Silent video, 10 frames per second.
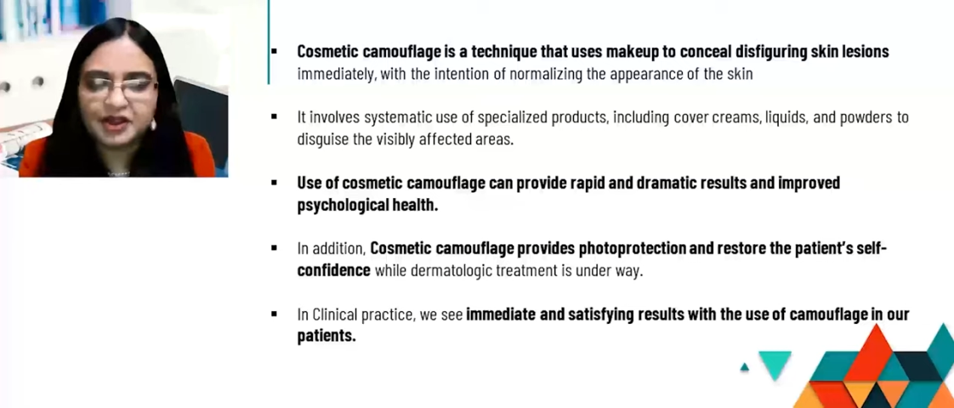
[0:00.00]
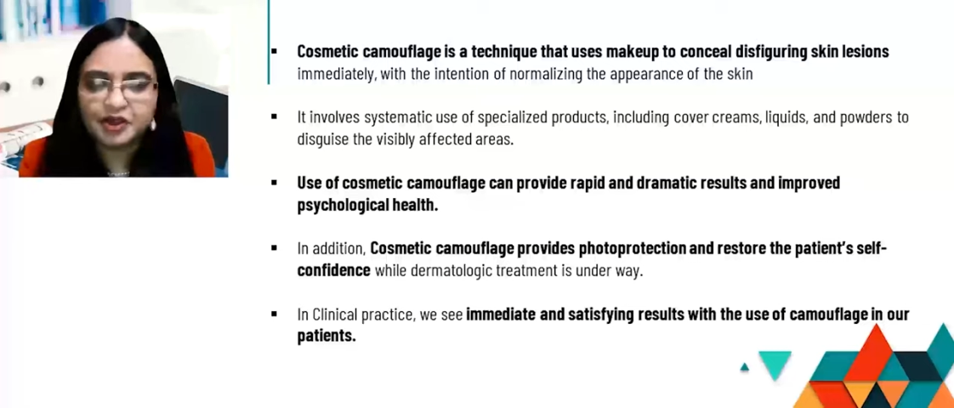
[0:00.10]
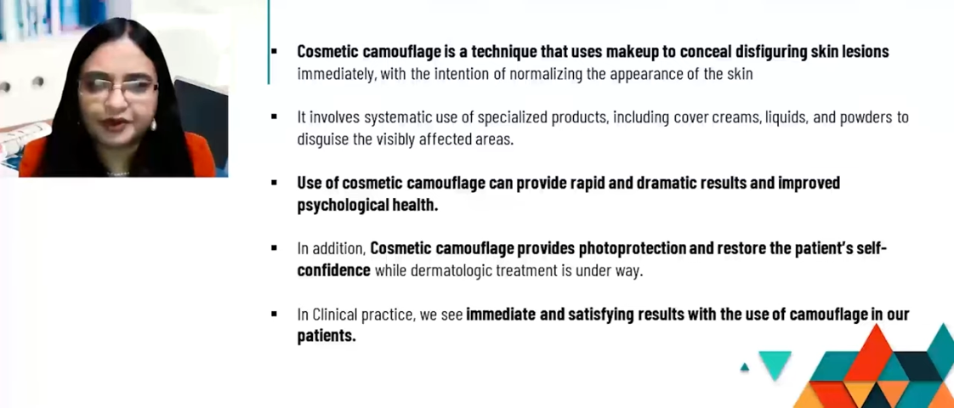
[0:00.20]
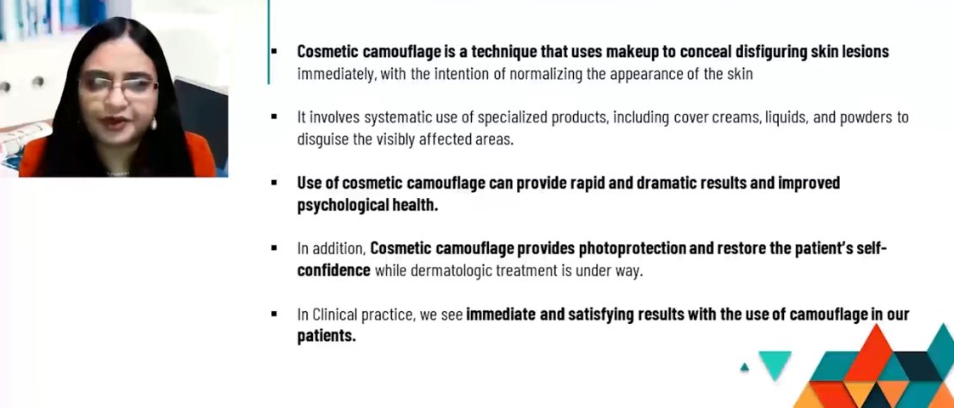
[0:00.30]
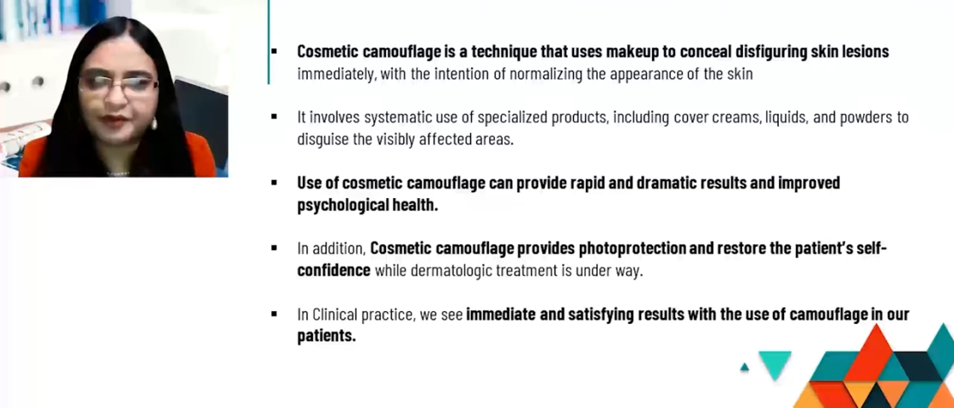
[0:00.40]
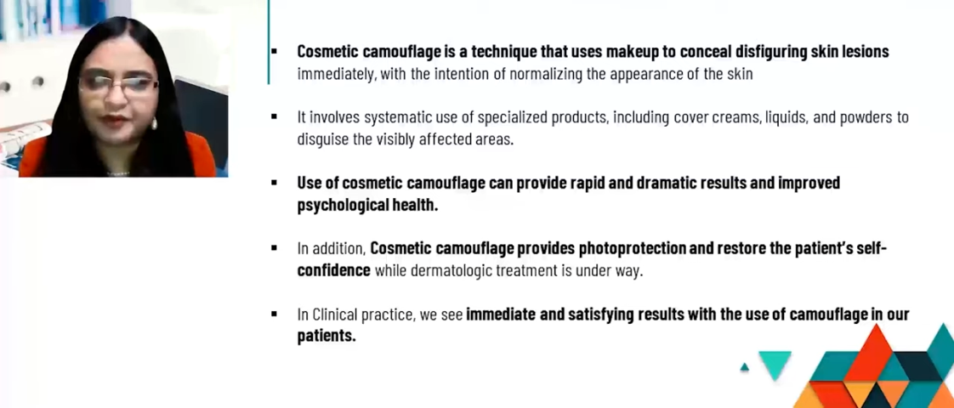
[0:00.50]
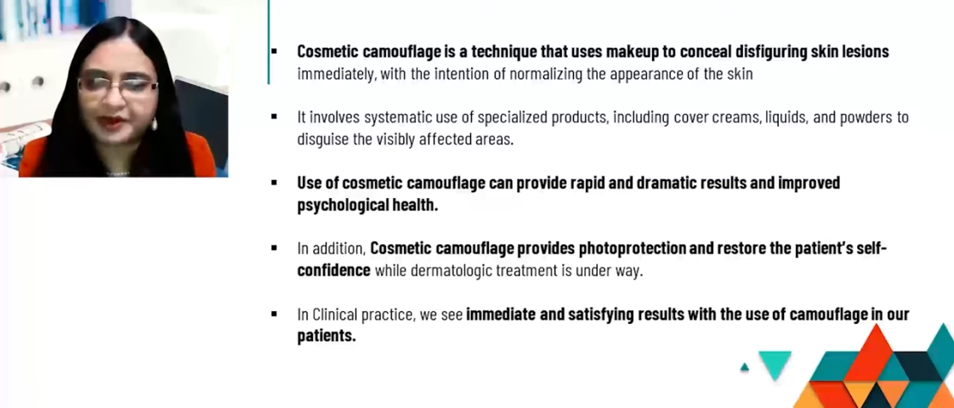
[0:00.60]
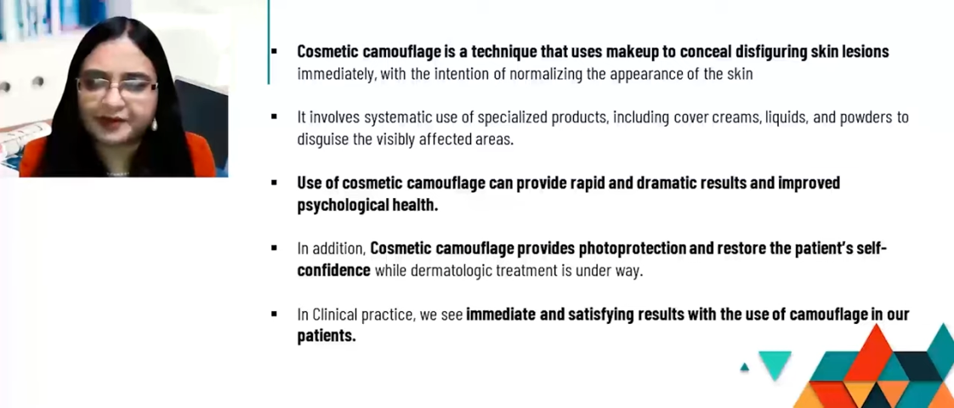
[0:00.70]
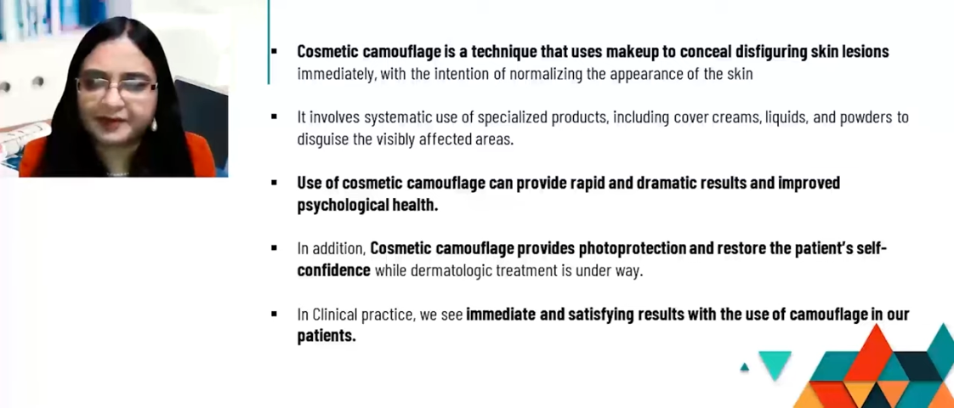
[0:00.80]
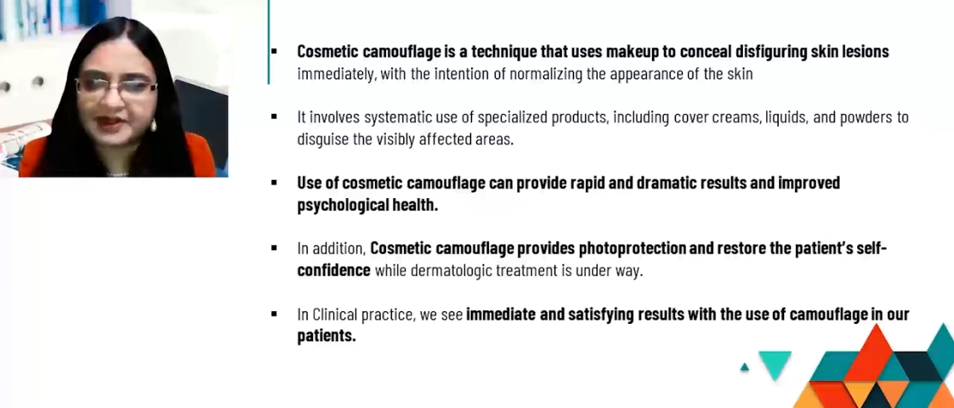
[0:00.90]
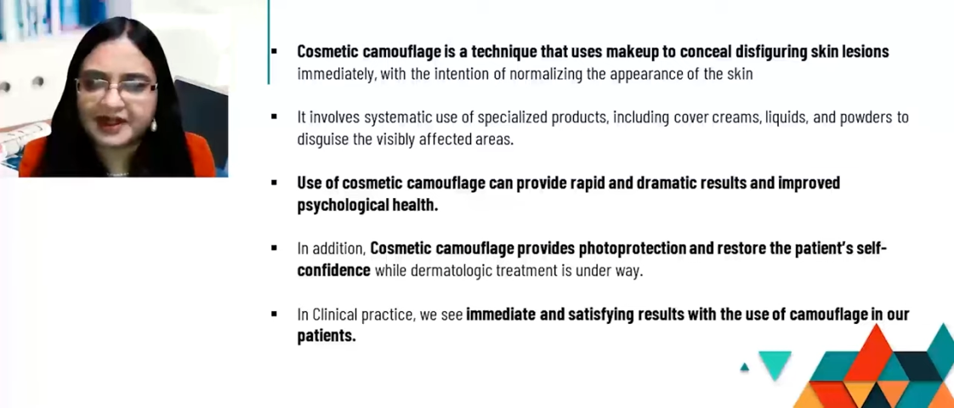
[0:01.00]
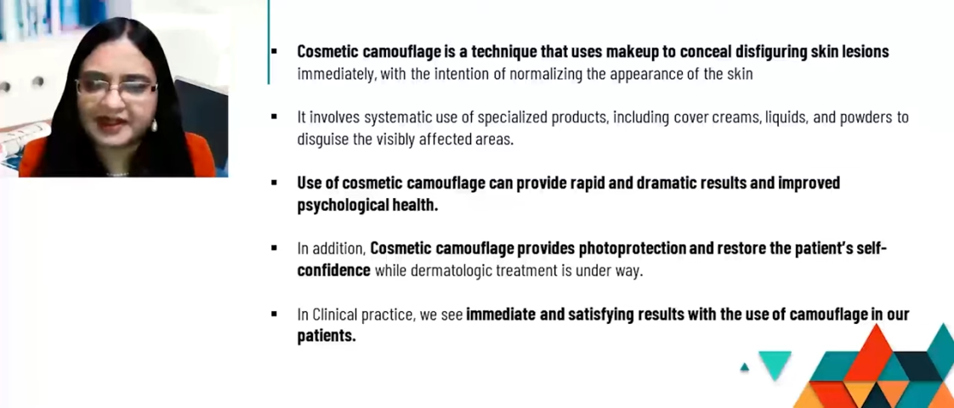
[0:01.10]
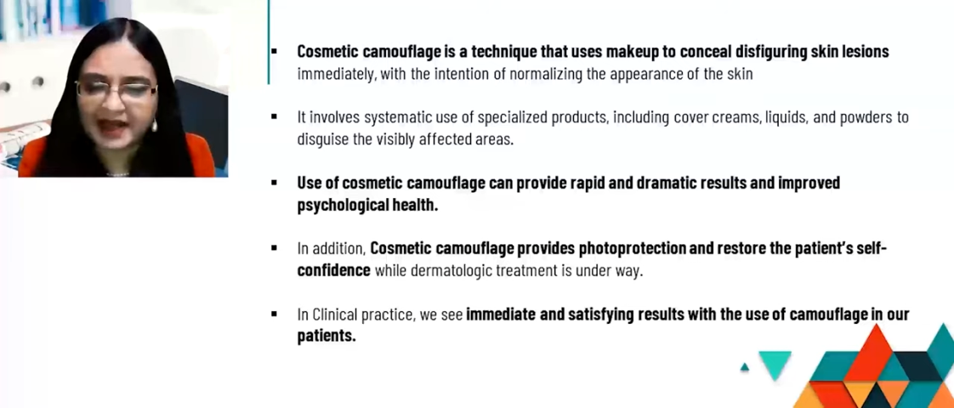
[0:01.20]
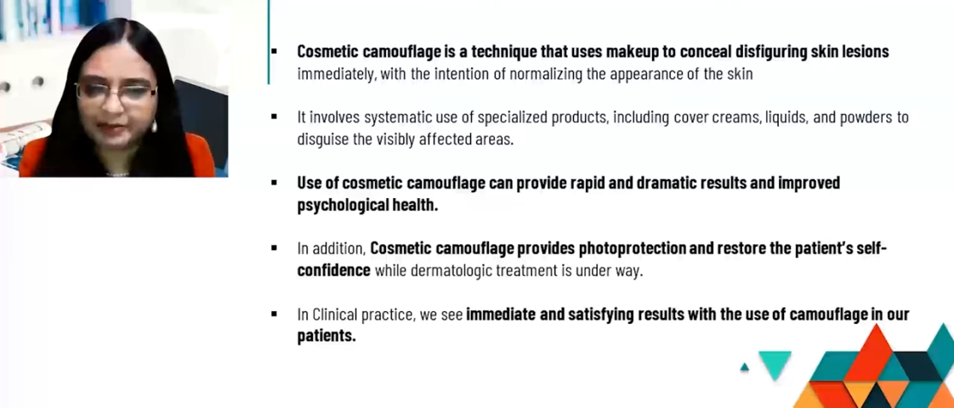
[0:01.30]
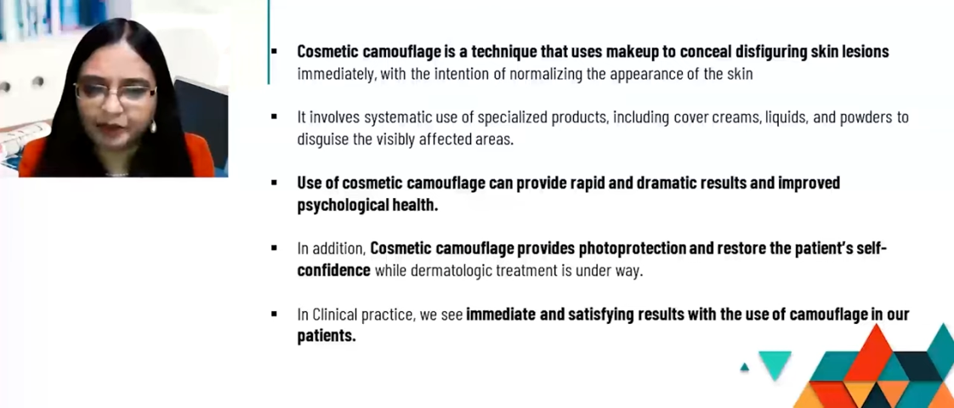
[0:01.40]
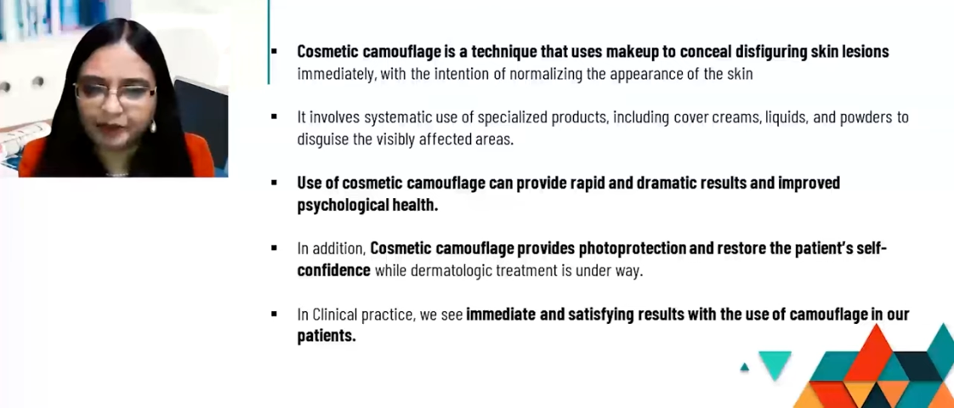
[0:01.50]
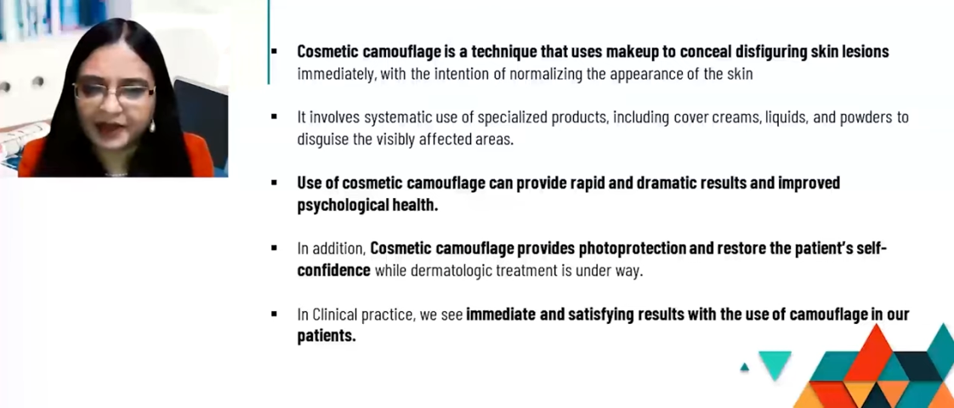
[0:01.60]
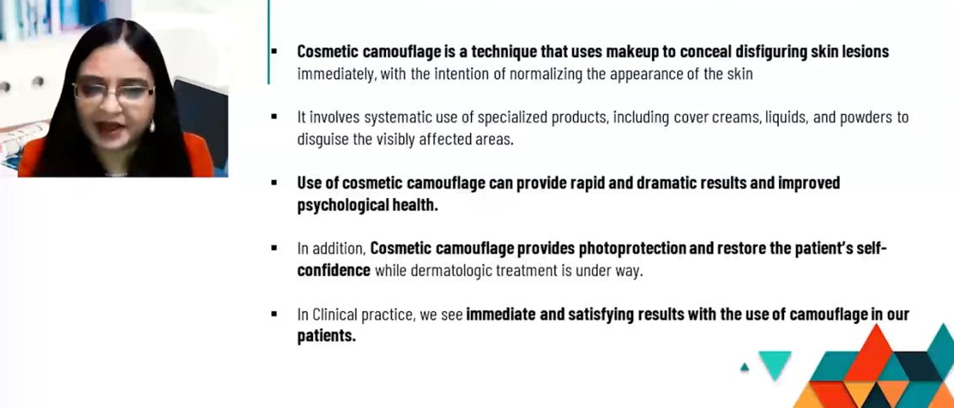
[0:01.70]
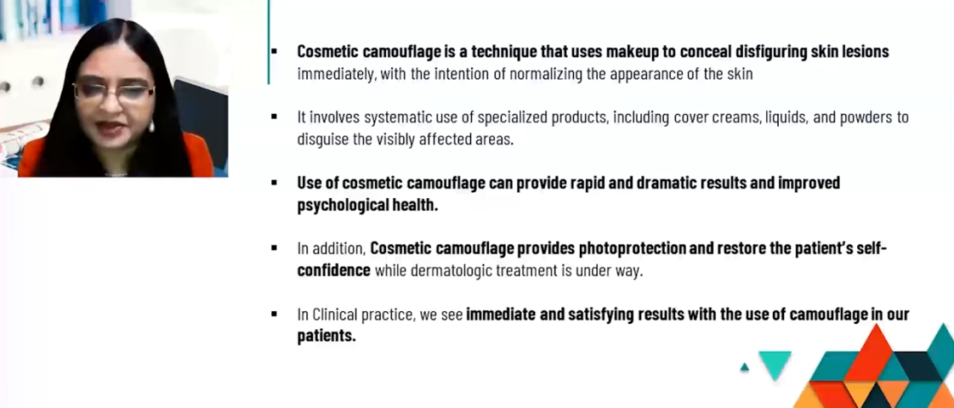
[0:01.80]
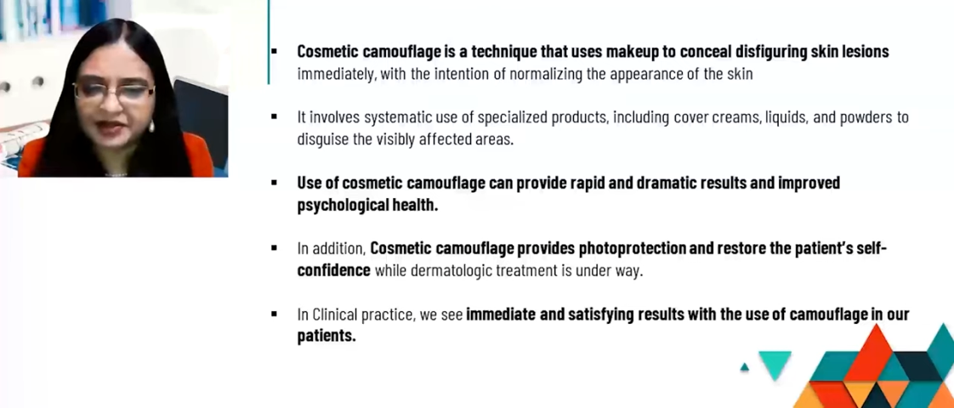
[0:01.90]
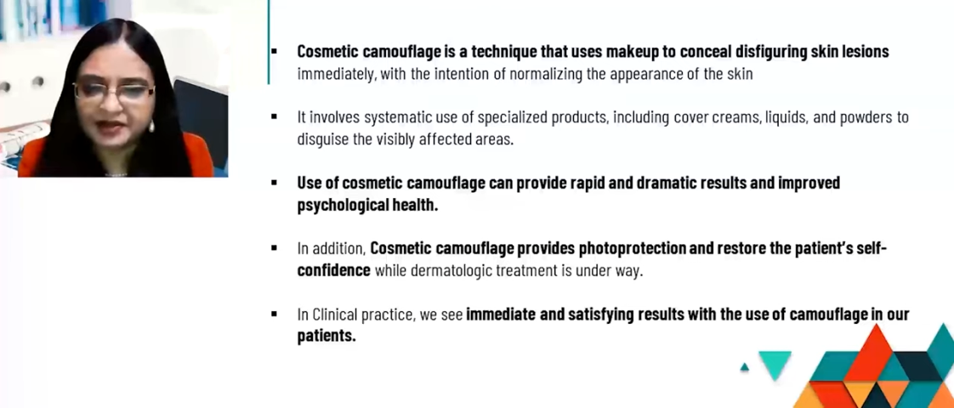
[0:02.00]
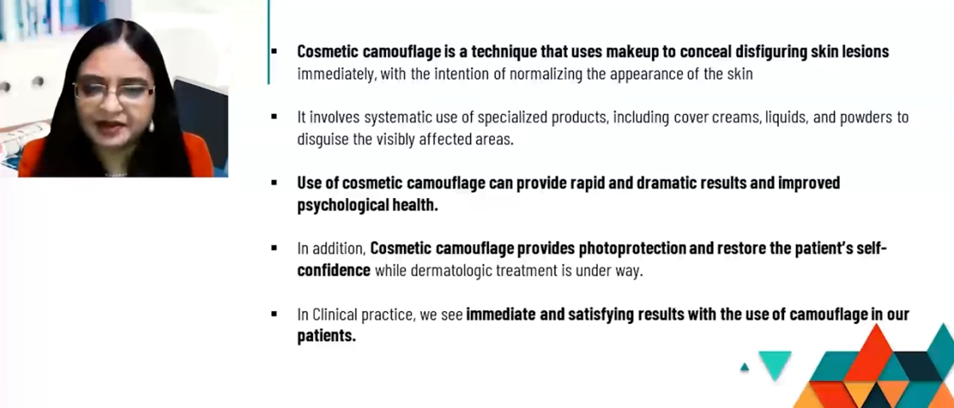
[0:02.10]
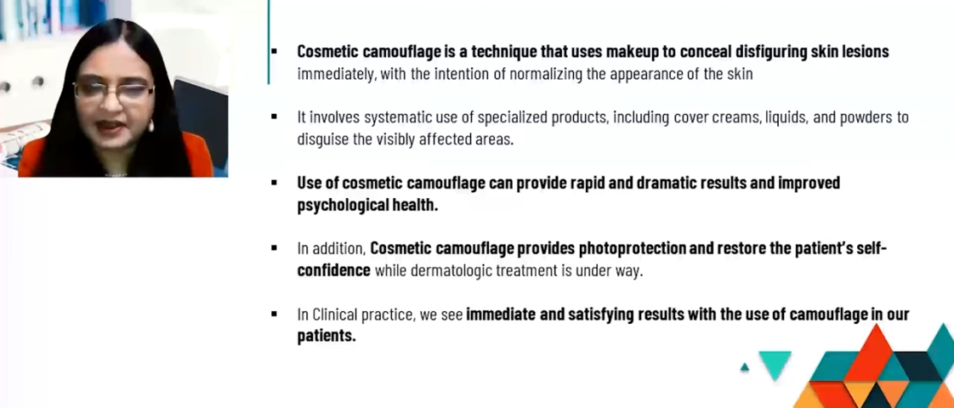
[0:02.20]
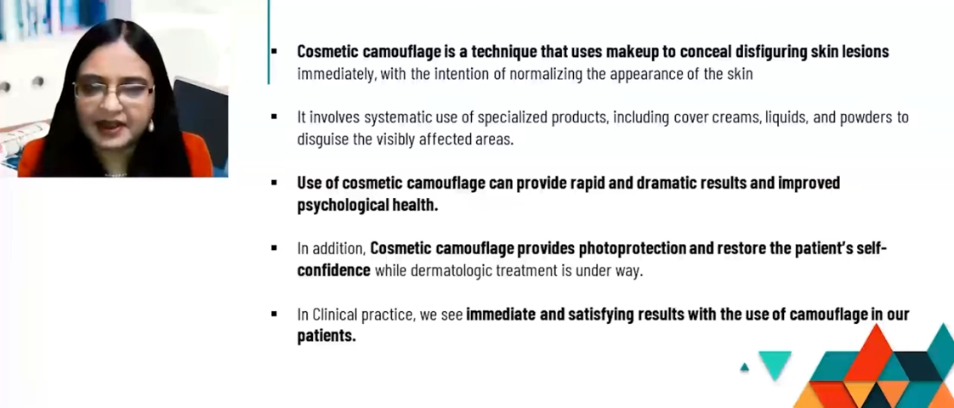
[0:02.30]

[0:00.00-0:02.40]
Use of cosmetic camouflage